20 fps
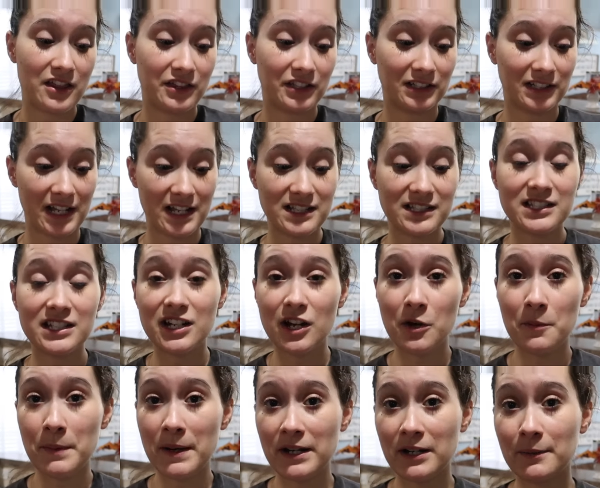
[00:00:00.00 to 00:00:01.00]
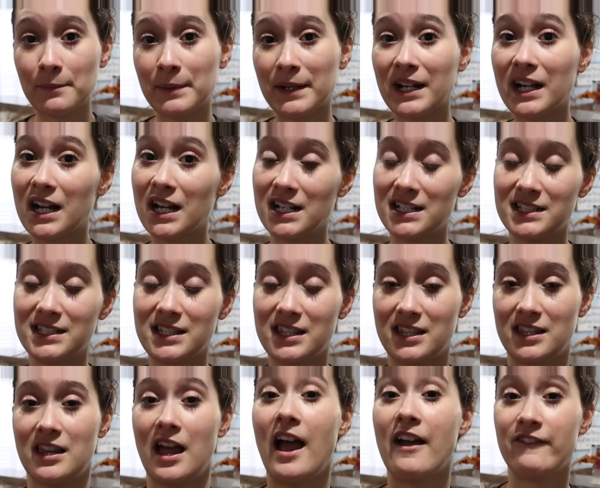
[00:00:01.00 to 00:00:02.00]
the Lansinoh better, because
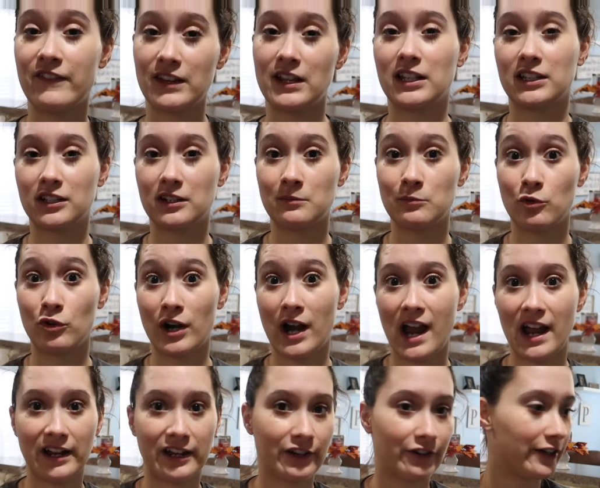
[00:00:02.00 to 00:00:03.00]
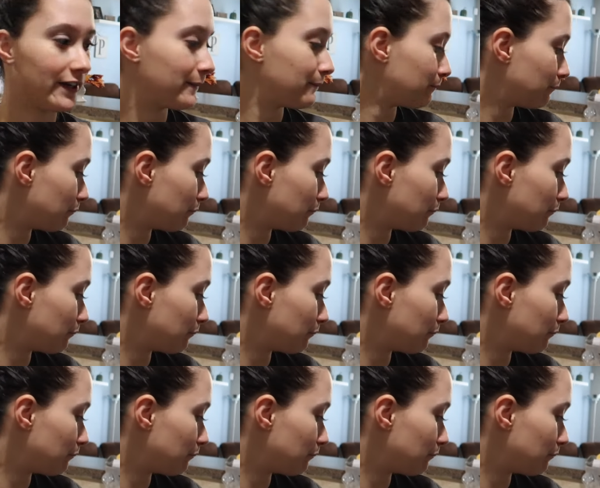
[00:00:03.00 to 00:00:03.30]
I feel like they're more accurate.